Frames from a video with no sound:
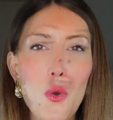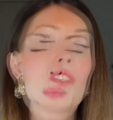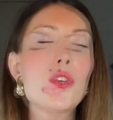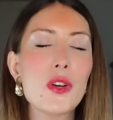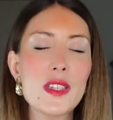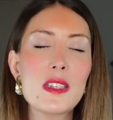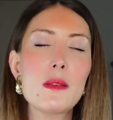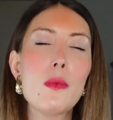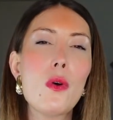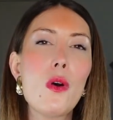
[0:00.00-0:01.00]

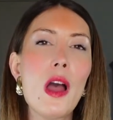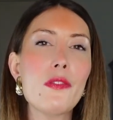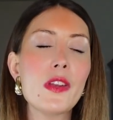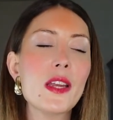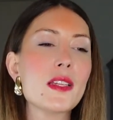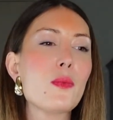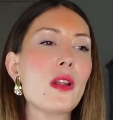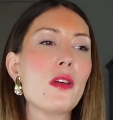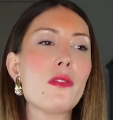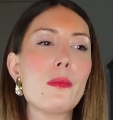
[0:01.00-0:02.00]
Diorissimo, I think is
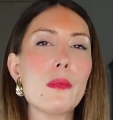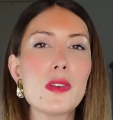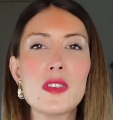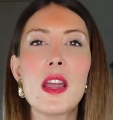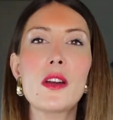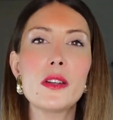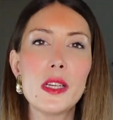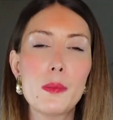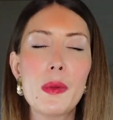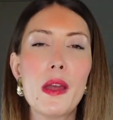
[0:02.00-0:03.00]
one of the most
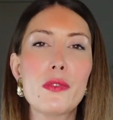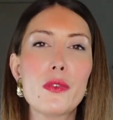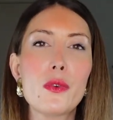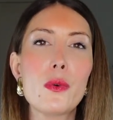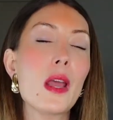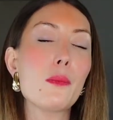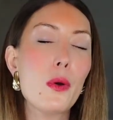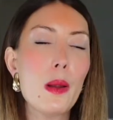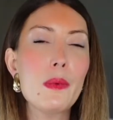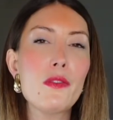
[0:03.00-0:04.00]
iconic perfume and
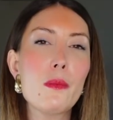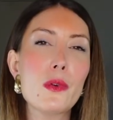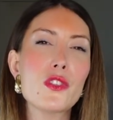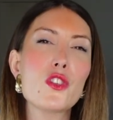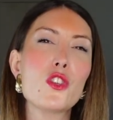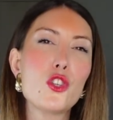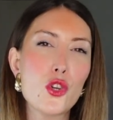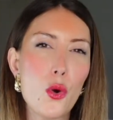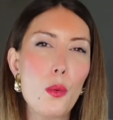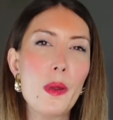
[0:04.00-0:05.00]
probably the most
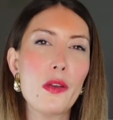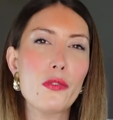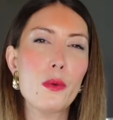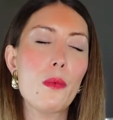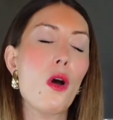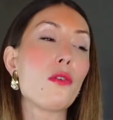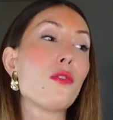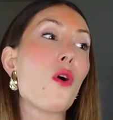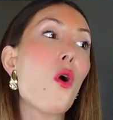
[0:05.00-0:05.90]
Dior perfume of